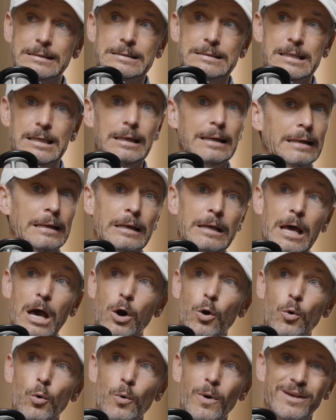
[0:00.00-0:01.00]
didn't
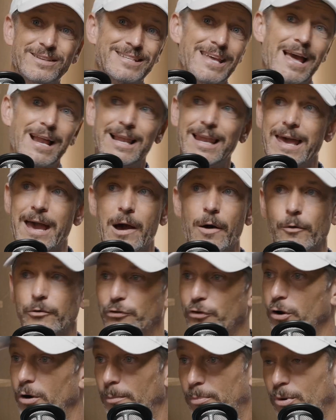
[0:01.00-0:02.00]
know exactly how I
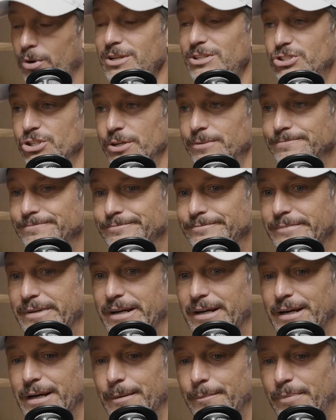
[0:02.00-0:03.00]
was going to preach it
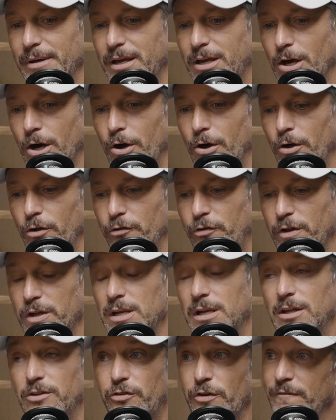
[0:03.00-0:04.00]
because
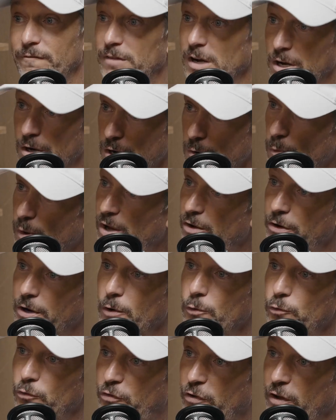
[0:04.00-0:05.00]
it is a very well-known